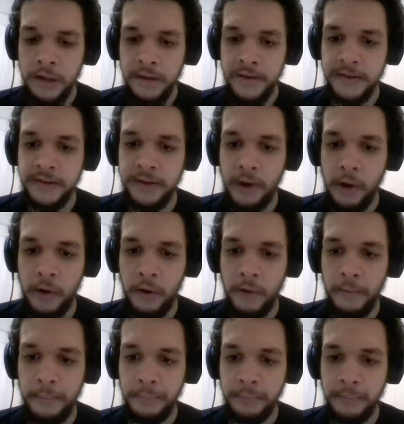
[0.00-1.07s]

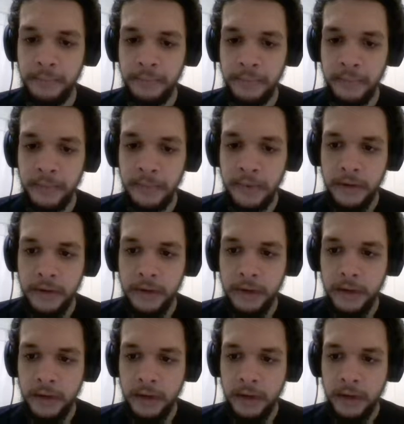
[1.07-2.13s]
So
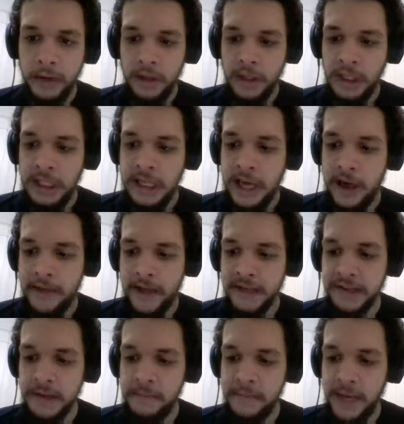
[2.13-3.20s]
yeah,
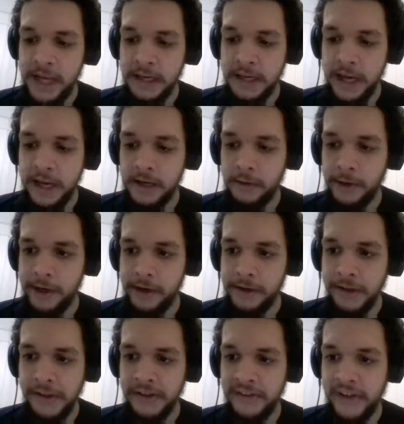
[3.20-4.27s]
that's the main deck. Going
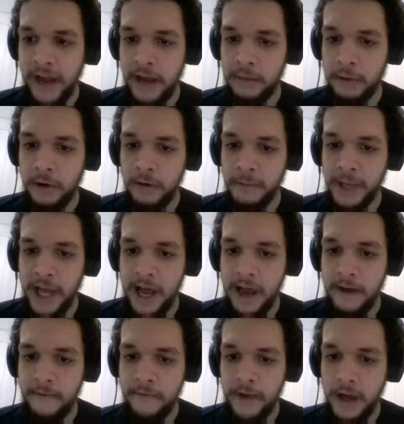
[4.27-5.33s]
on to the sideboard, we
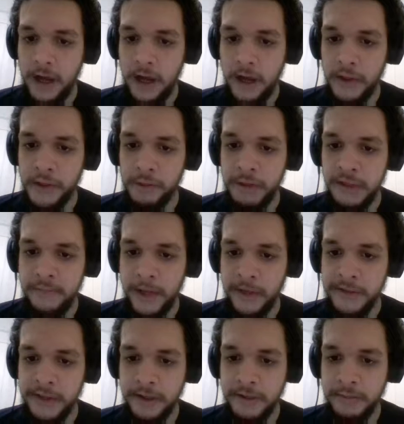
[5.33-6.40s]
have 3
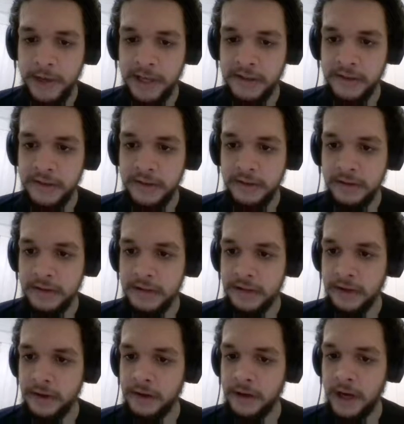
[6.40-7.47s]
Spell Stutter Sprites.
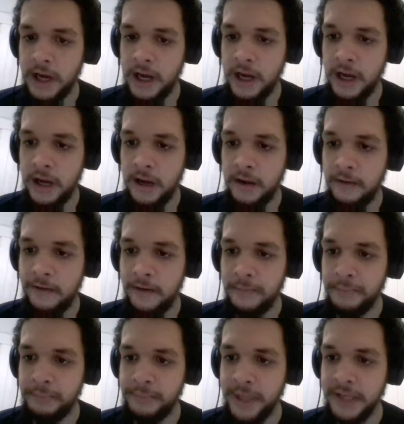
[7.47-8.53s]
These are
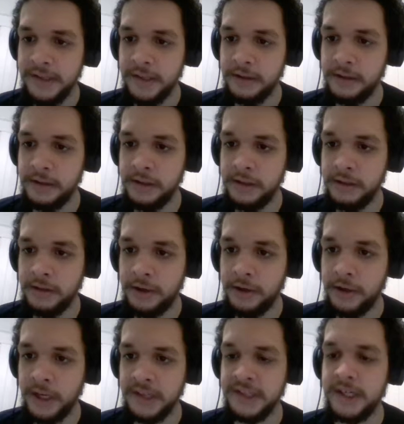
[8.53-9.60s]
basically
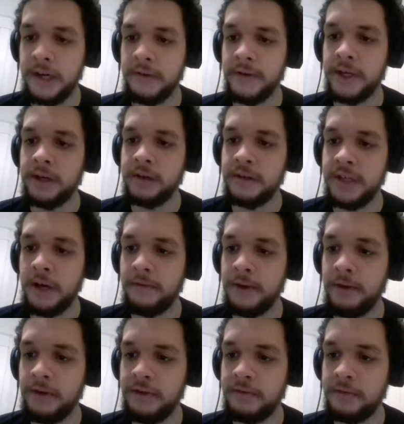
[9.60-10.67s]
good against Delver.
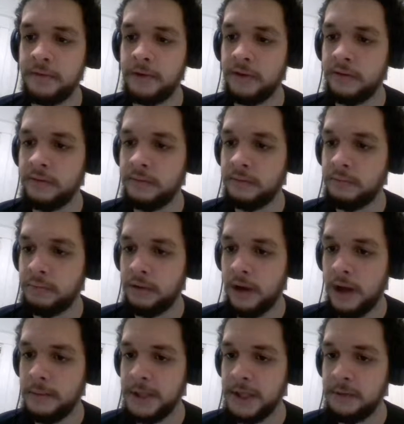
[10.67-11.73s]
Delver is
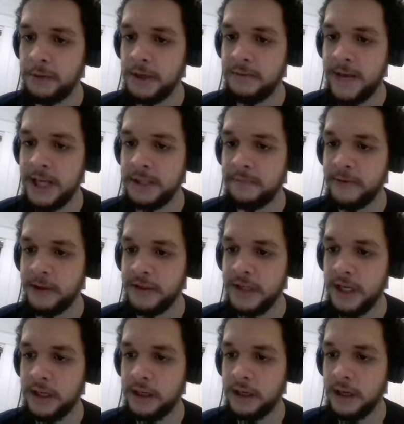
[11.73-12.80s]
probably the worst matchup for this
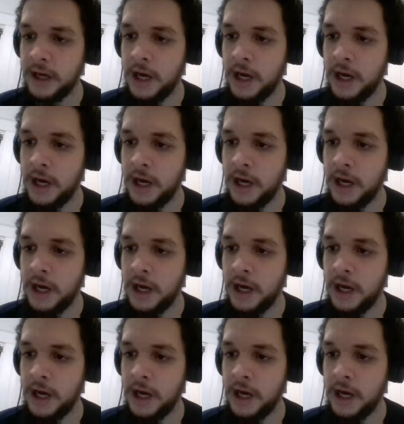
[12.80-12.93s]
deck.